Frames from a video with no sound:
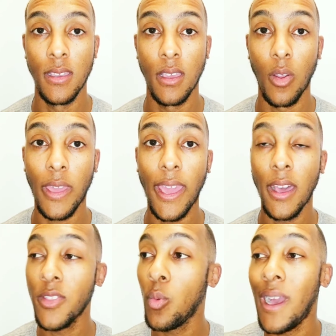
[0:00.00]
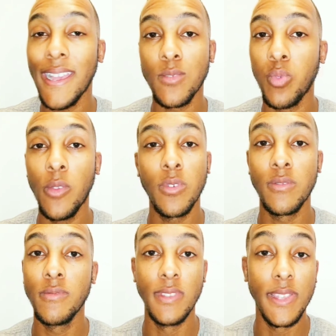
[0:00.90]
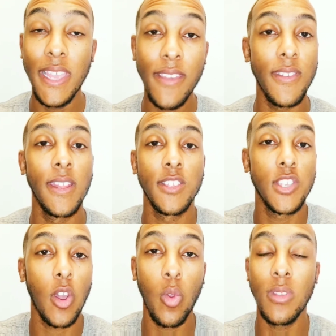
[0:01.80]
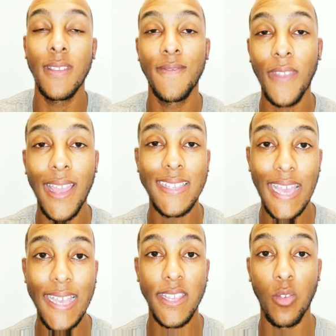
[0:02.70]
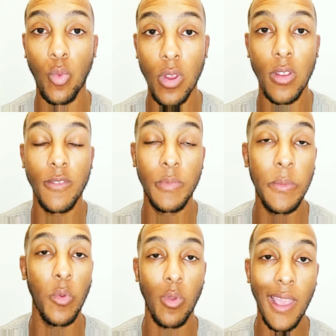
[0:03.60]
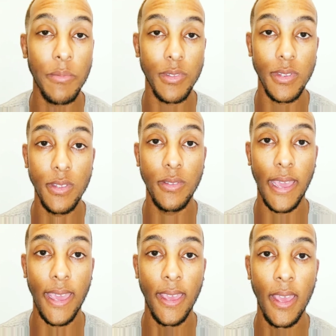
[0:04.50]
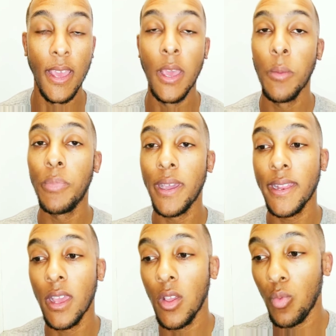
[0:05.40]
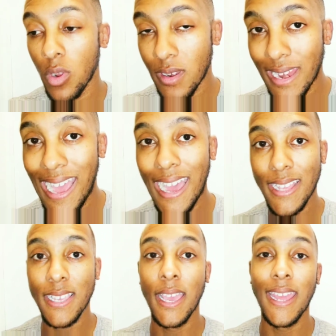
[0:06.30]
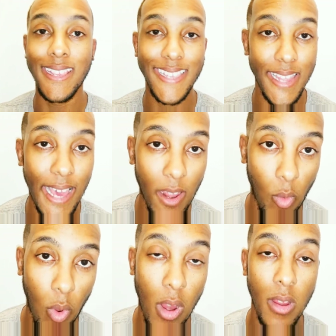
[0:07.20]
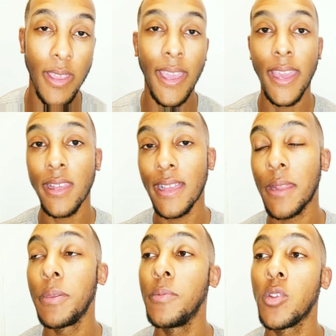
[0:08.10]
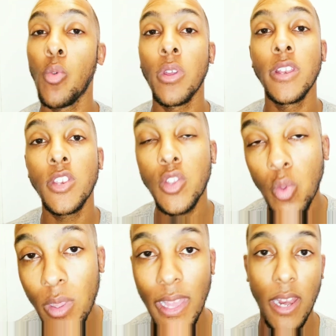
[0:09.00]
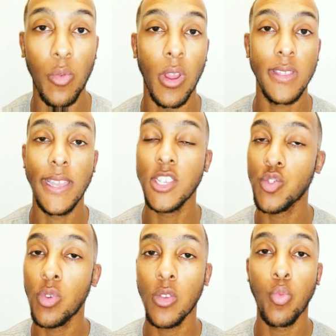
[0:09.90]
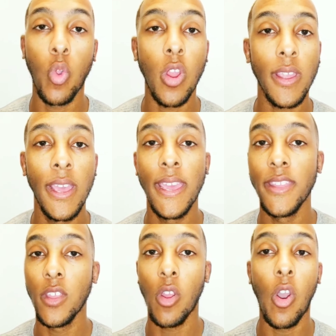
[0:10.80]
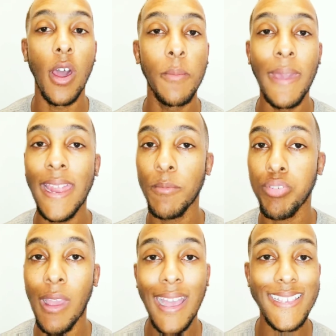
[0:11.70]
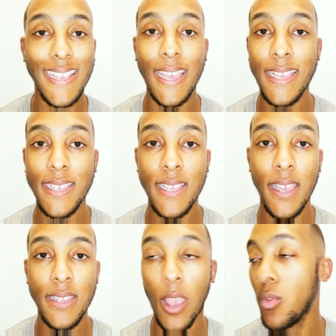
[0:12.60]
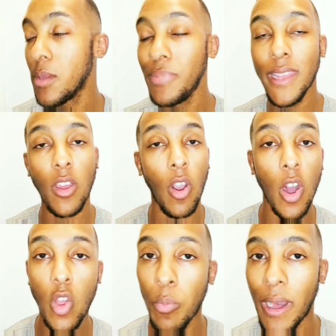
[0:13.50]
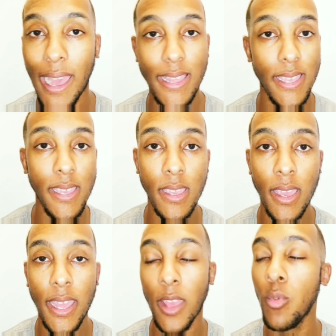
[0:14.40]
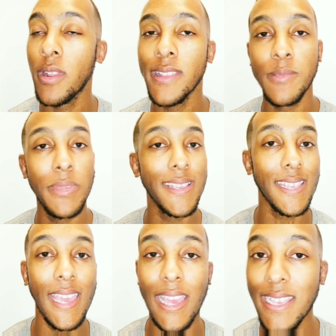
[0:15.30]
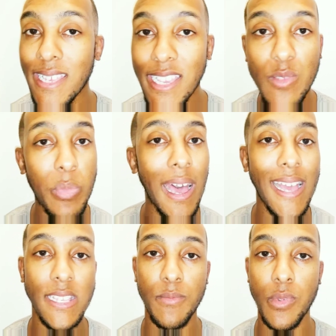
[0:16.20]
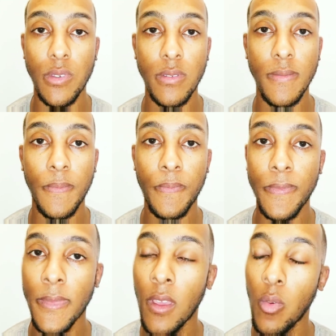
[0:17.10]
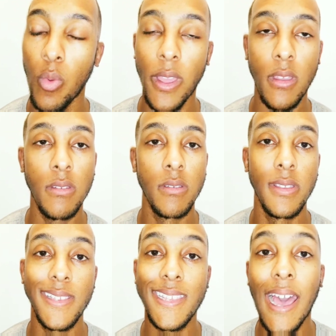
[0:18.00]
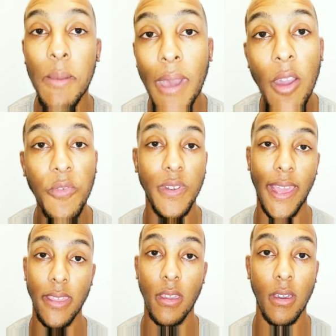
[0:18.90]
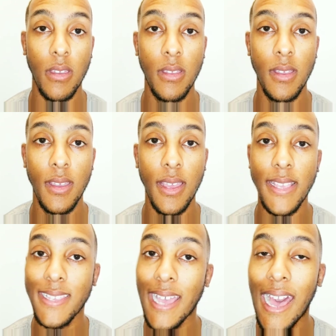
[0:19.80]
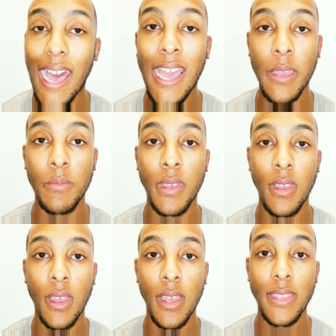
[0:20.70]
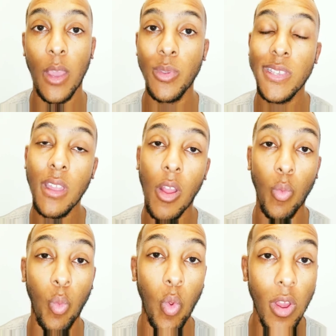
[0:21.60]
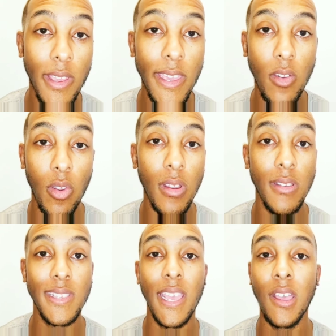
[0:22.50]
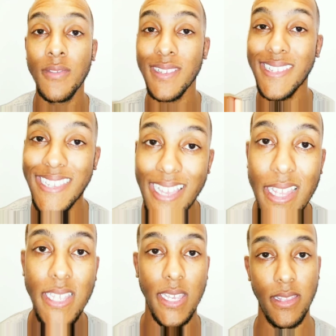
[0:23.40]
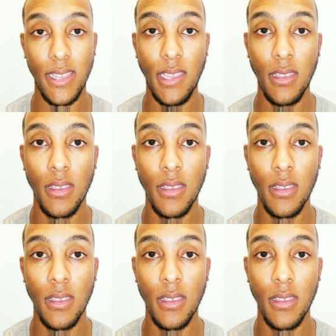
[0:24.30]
Okay? Otherwise, we would live in a totally fantastic world if people were able to do that. But we're not. And it's a lot of work. And a lot of people don't want to do a lot of work. They just want to work in their automatic process. They want to be an autopilot. And they want it to be as easy as possible. Well, it's time out for that, y'all. It's time that we start working on ourselves diligently.